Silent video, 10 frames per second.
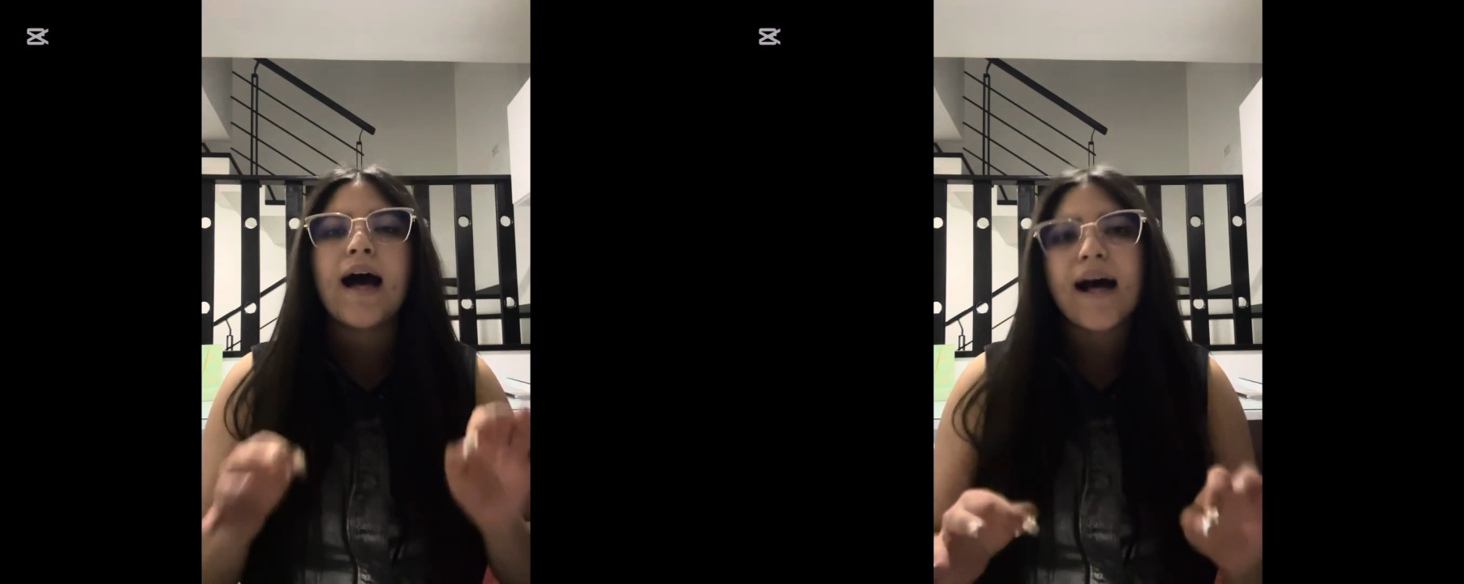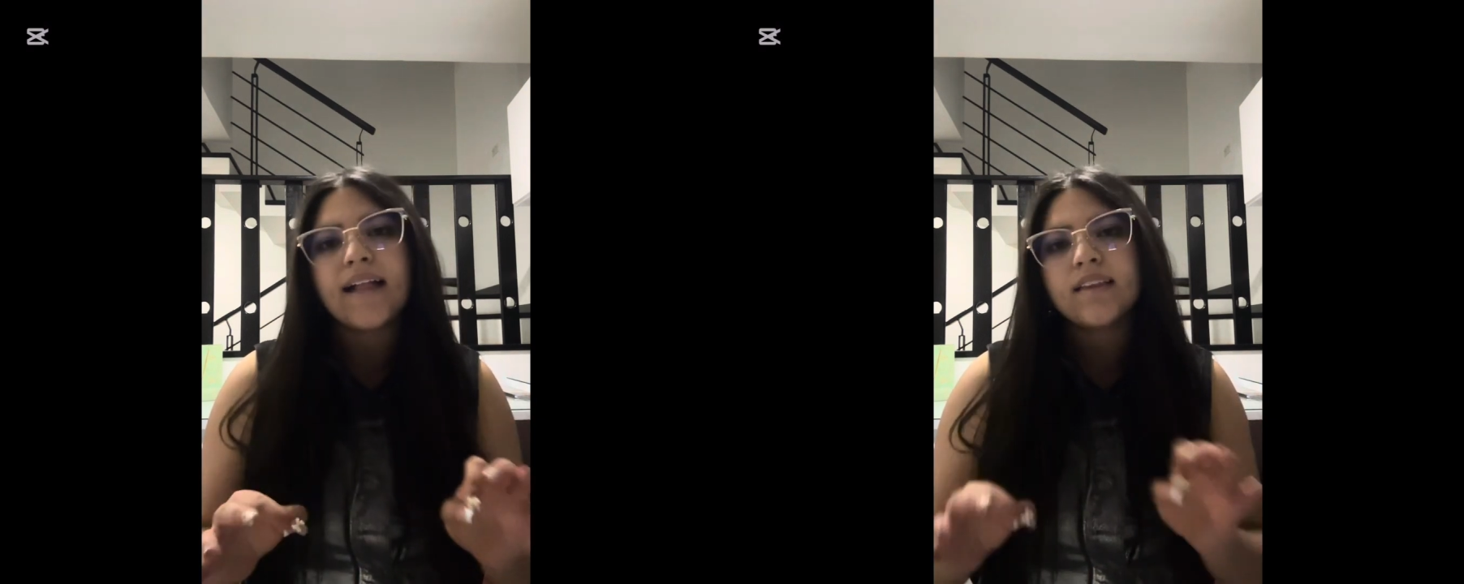
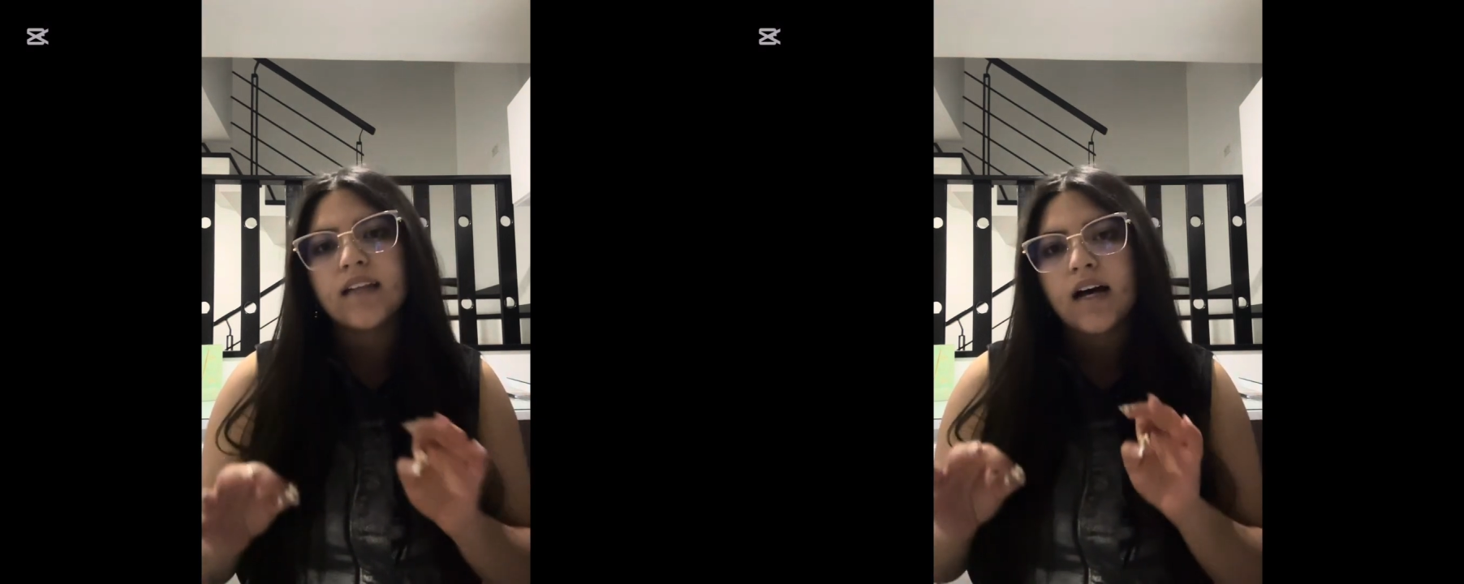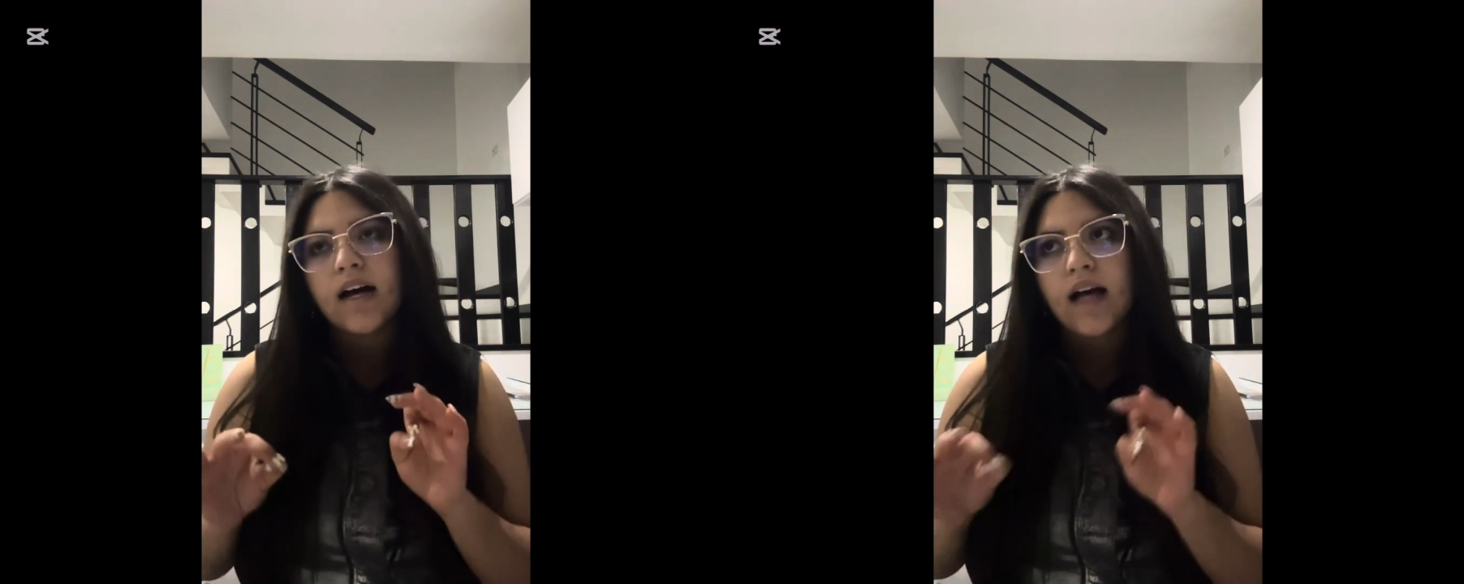and
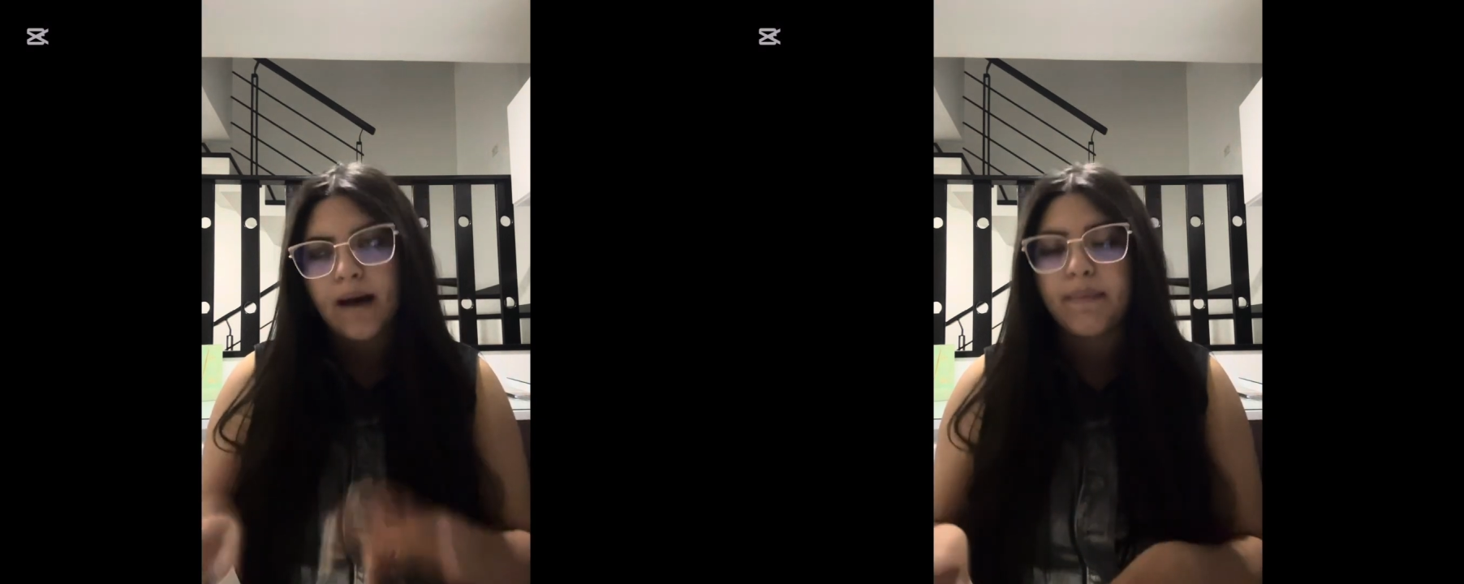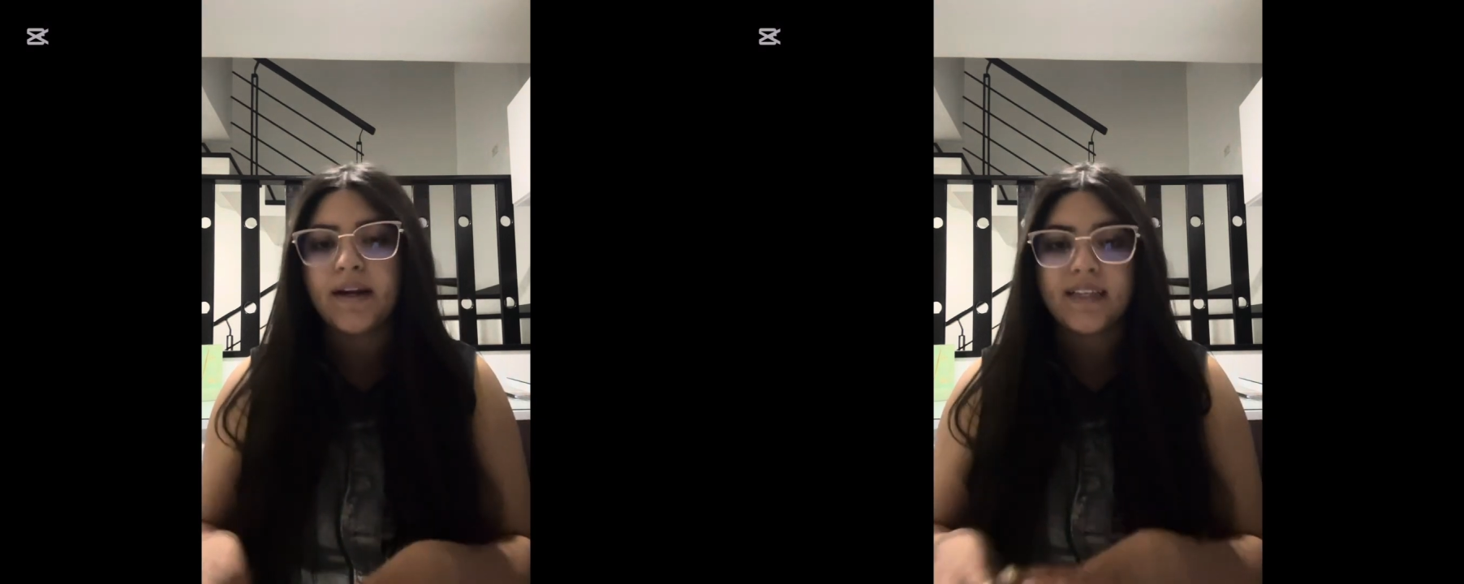
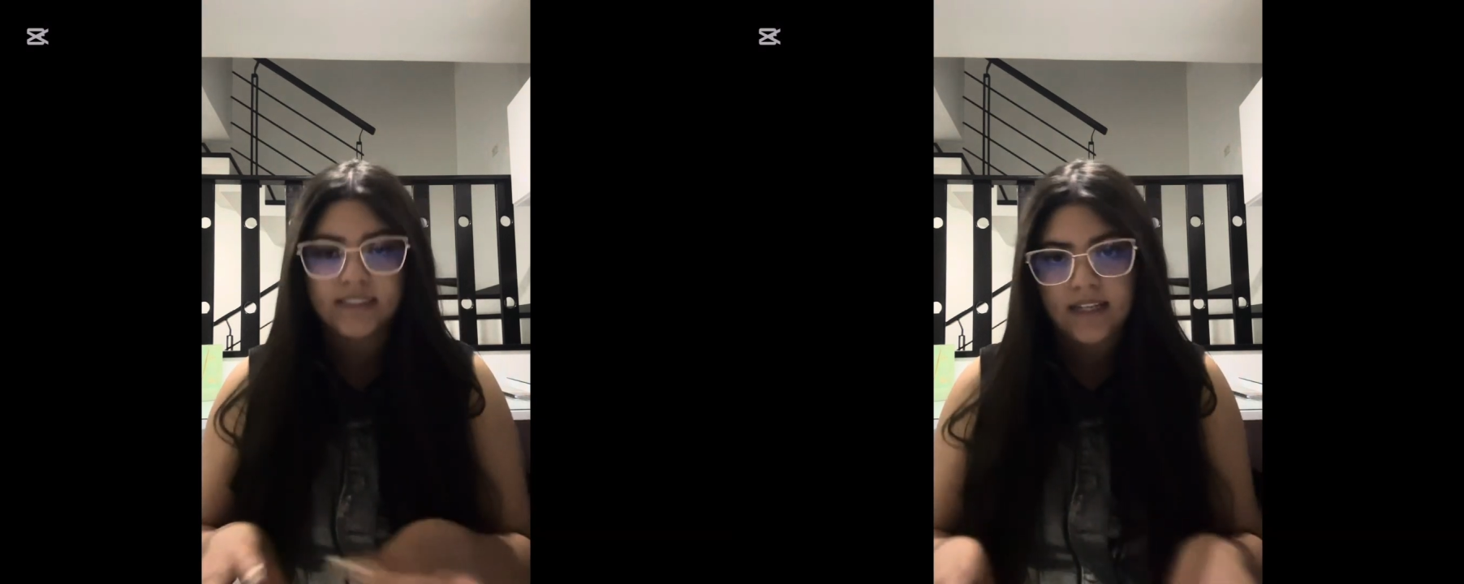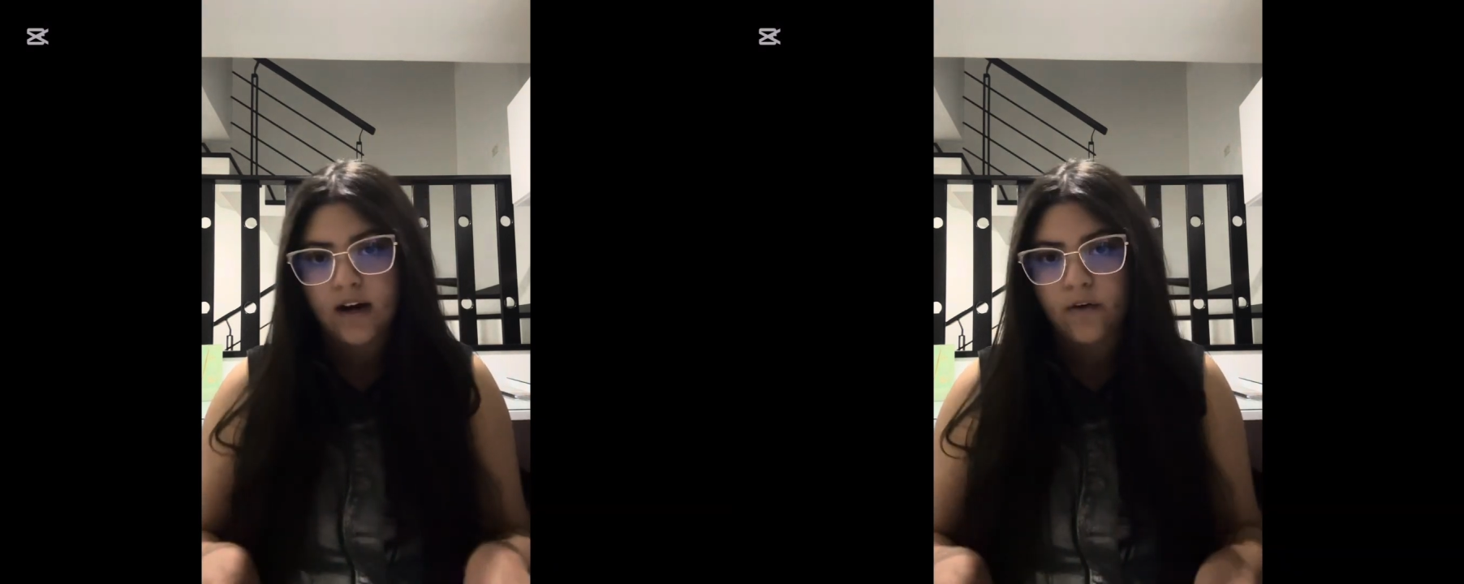
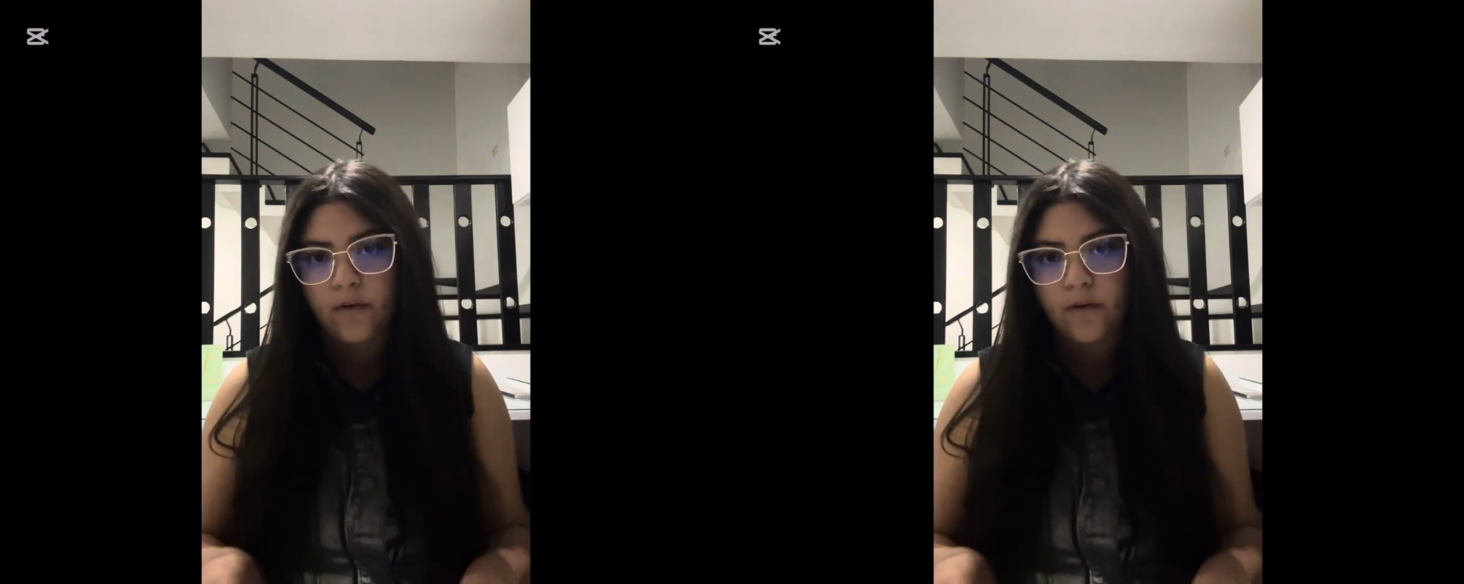happening now.